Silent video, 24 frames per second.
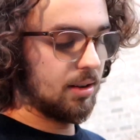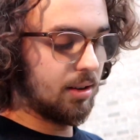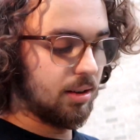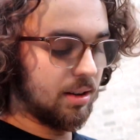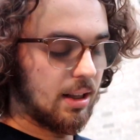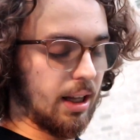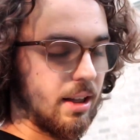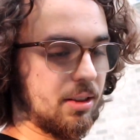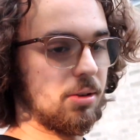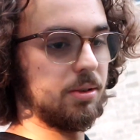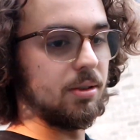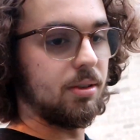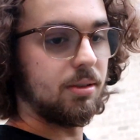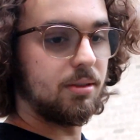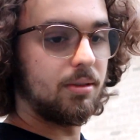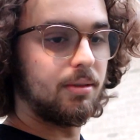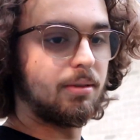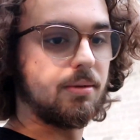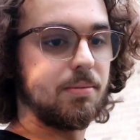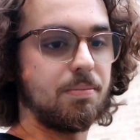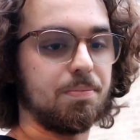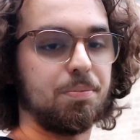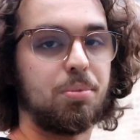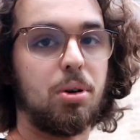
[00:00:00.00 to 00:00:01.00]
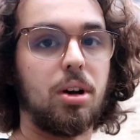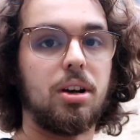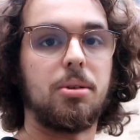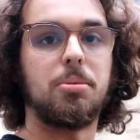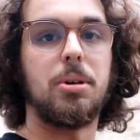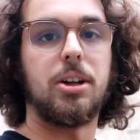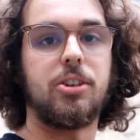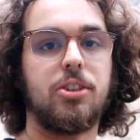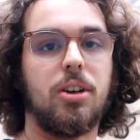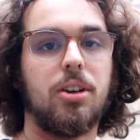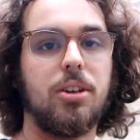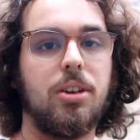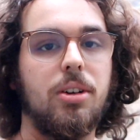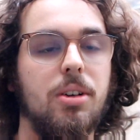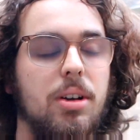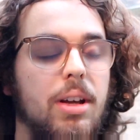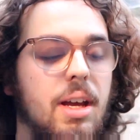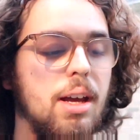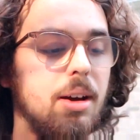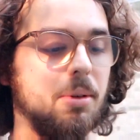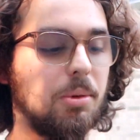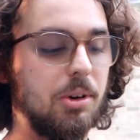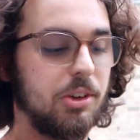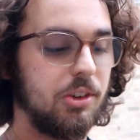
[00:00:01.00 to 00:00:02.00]
that's pretty much all you
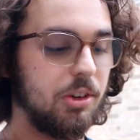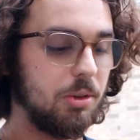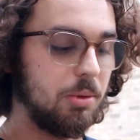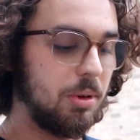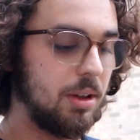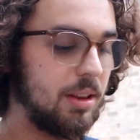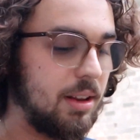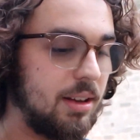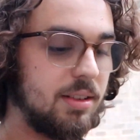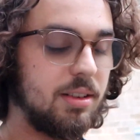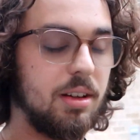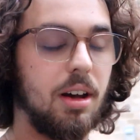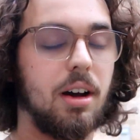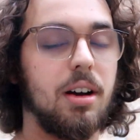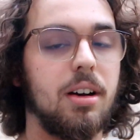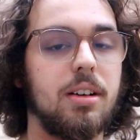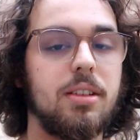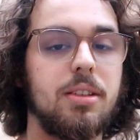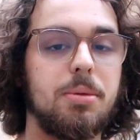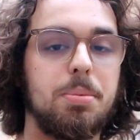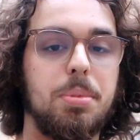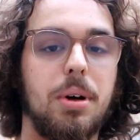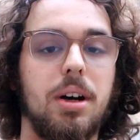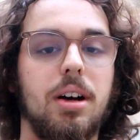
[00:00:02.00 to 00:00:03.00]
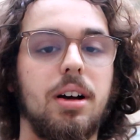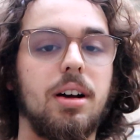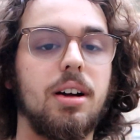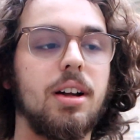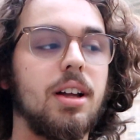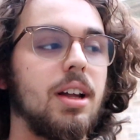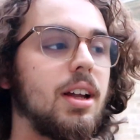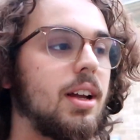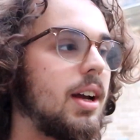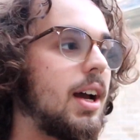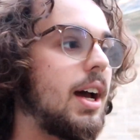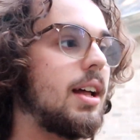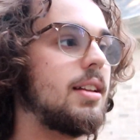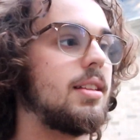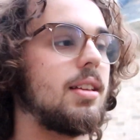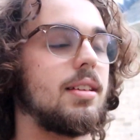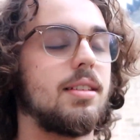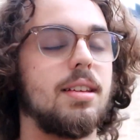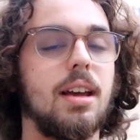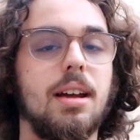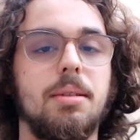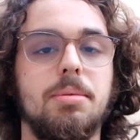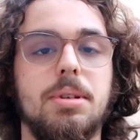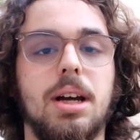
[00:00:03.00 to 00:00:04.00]
get, which it really sucks, but at the
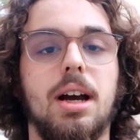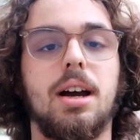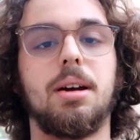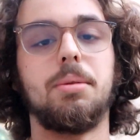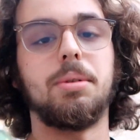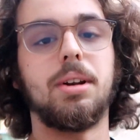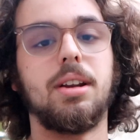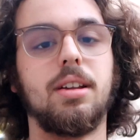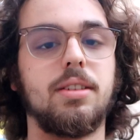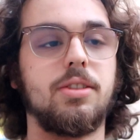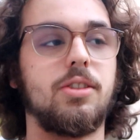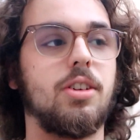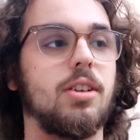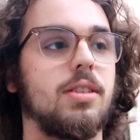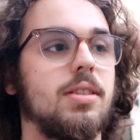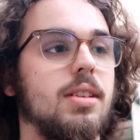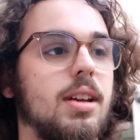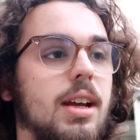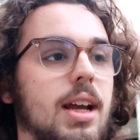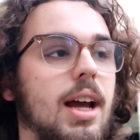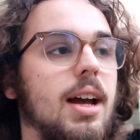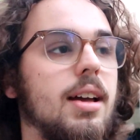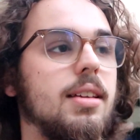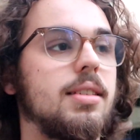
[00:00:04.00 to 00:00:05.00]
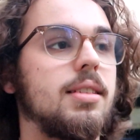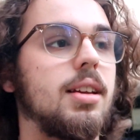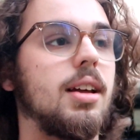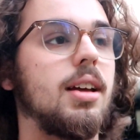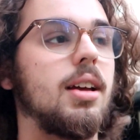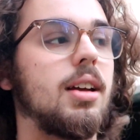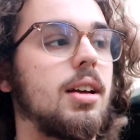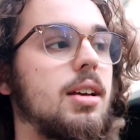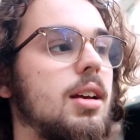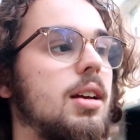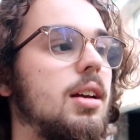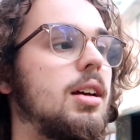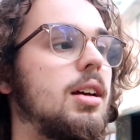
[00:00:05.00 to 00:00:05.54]
same time it is just a gas tank.